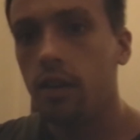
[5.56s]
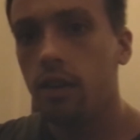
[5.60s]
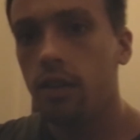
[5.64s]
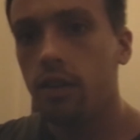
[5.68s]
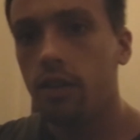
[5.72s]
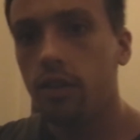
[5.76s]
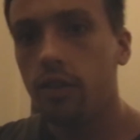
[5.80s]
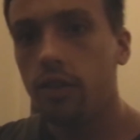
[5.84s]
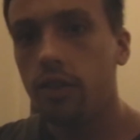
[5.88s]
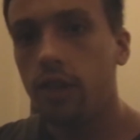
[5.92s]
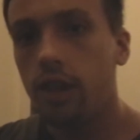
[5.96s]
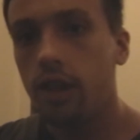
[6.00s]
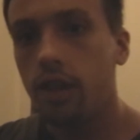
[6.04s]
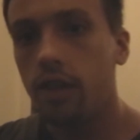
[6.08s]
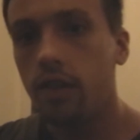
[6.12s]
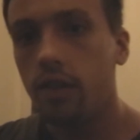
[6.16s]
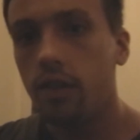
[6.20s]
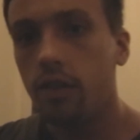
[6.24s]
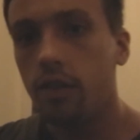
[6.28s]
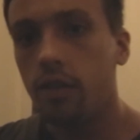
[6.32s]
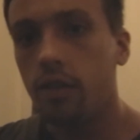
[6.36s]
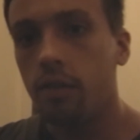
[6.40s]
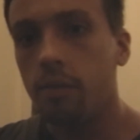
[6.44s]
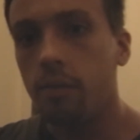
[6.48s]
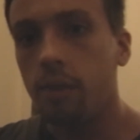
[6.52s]
set
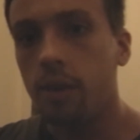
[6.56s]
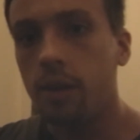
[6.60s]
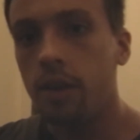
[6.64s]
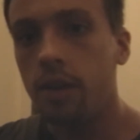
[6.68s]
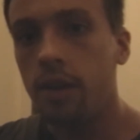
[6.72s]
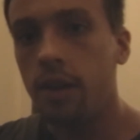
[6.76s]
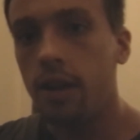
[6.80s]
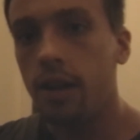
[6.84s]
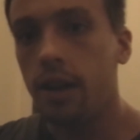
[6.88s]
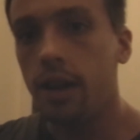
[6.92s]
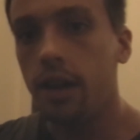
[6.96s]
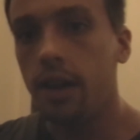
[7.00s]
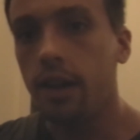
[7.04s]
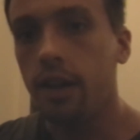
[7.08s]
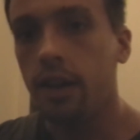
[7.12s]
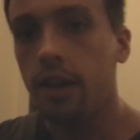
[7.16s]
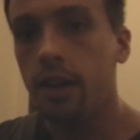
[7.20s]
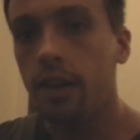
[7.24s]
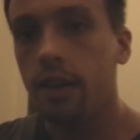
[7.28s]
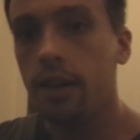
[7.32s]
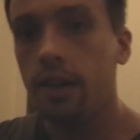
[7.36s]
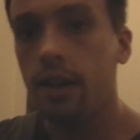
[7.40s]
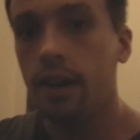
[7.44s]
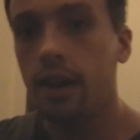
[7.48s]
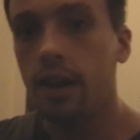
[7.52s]
on Monday.
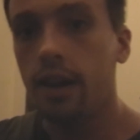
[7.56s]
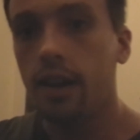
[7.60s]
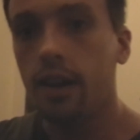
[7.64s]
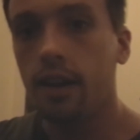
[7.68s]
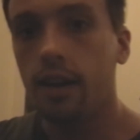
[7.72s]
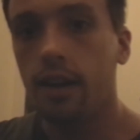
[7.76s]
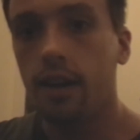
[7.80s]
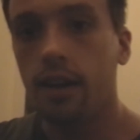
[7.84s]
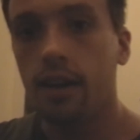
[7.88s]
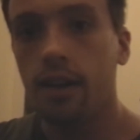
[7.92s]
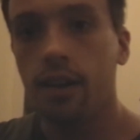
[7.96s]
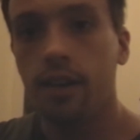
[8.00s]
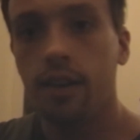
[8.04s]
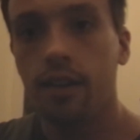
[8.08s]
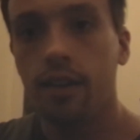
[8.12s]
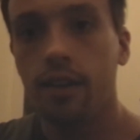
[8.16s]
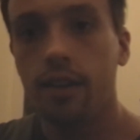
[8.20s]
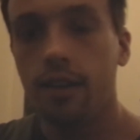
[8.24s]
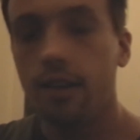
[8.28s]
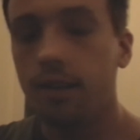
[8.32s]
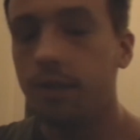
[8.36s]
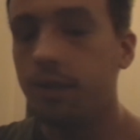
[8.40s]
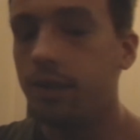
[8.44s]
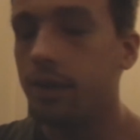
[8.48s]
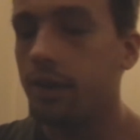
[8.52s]
Yeah,
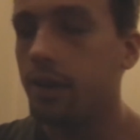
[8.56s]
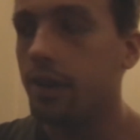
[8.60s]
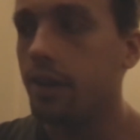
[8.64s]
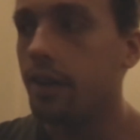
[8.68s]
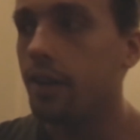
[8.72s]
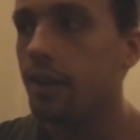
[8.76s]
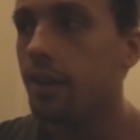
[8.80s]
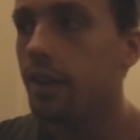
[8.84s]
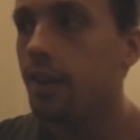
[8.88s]
I'm joking.